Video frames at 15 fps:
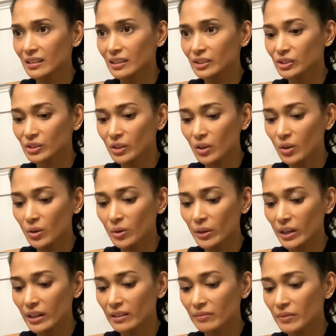So
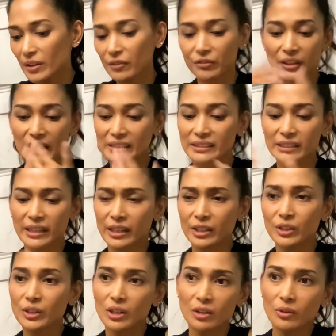if they say,
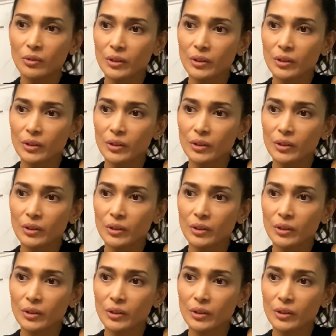you know,